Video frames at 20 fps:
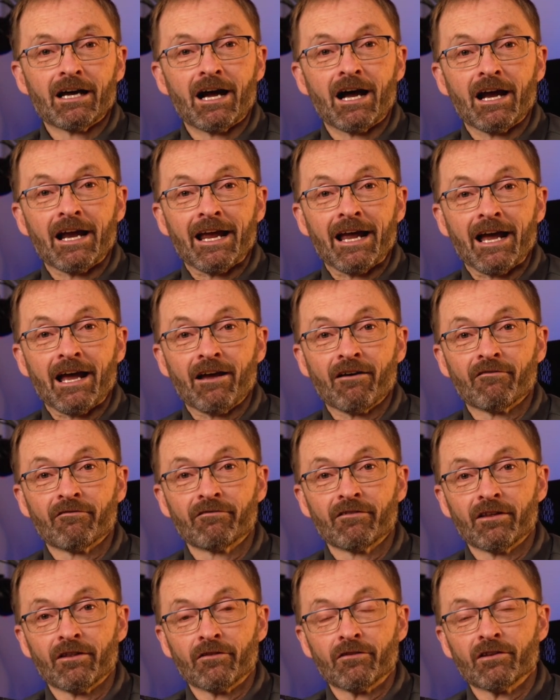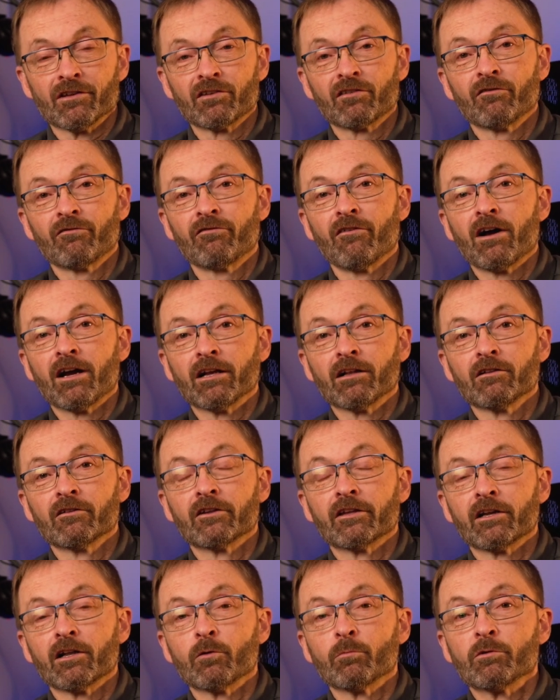I have this file
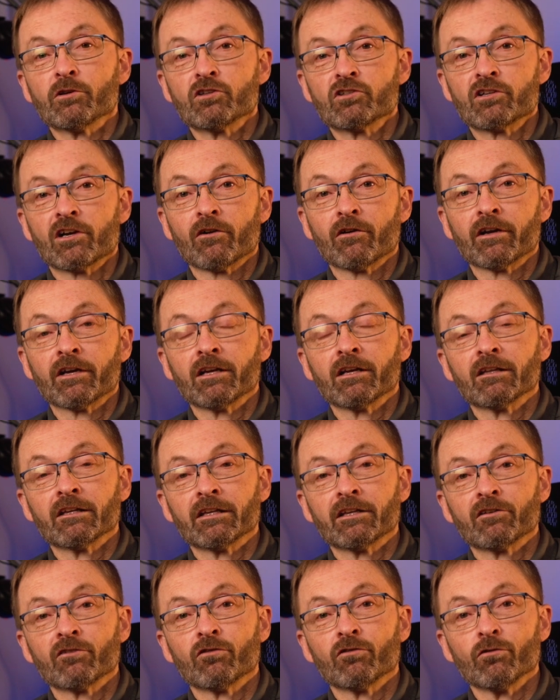that I'll be sharing a link